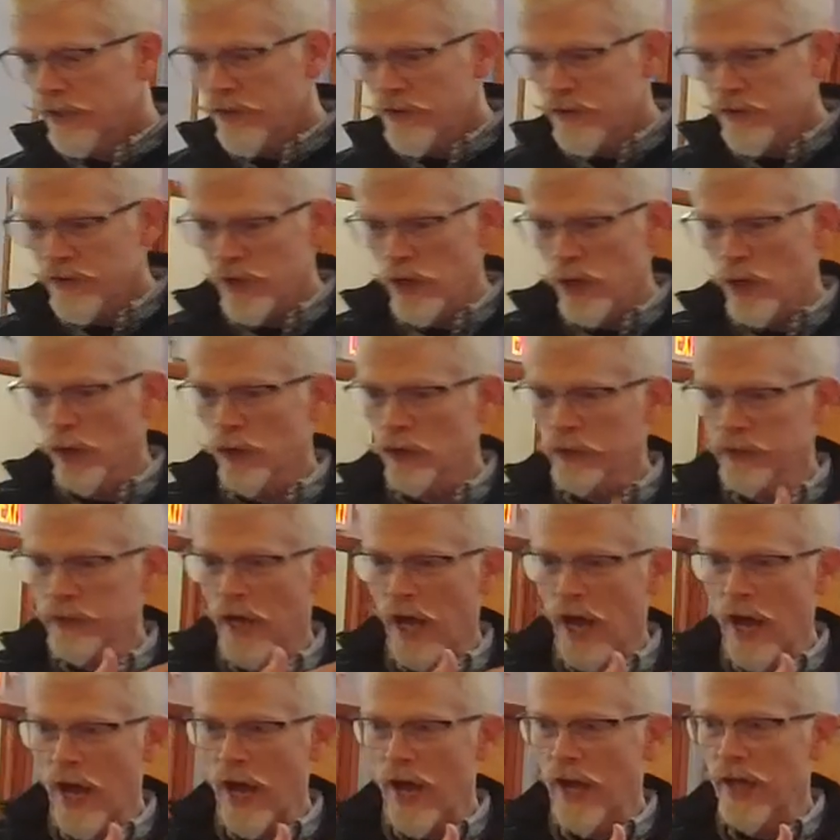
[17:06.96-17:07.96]
the old
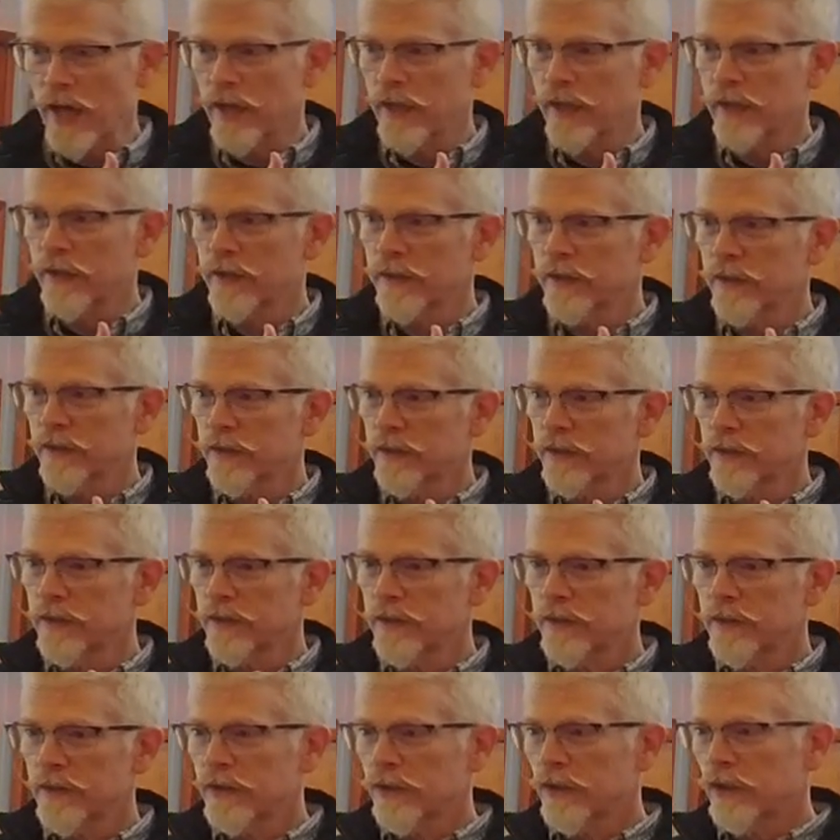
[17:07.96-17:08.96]
guy
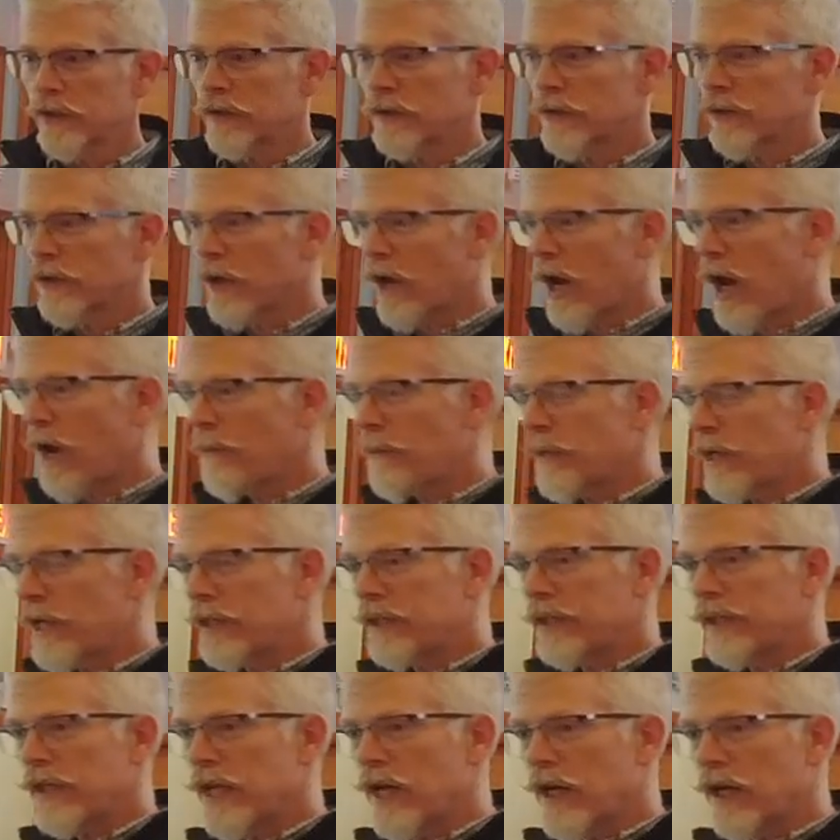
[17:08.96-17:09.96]
griping
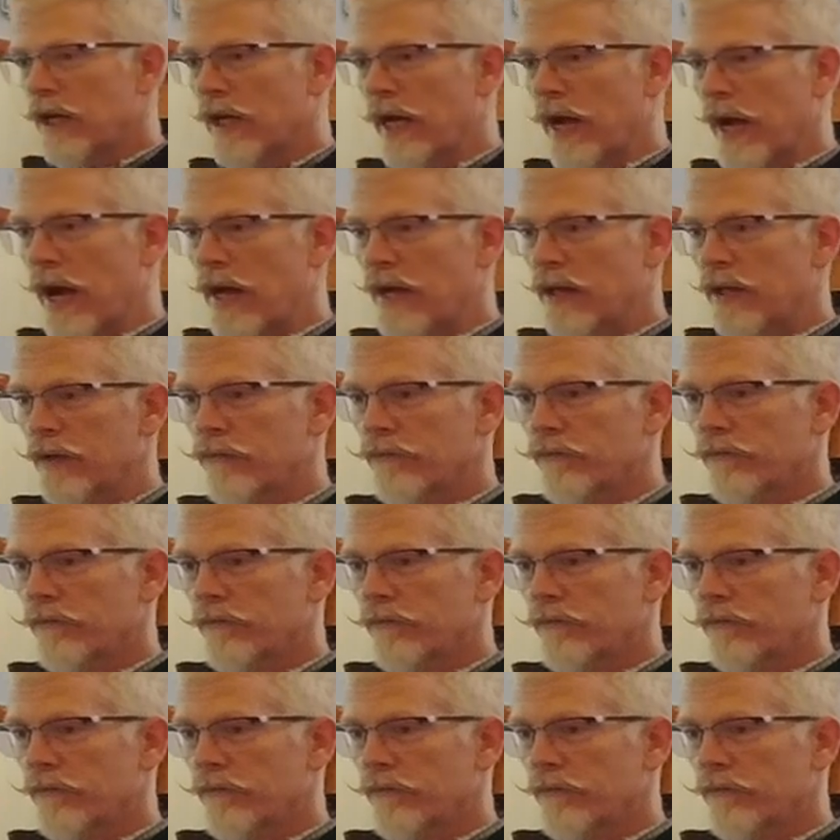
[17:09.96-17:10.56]
at the young guy.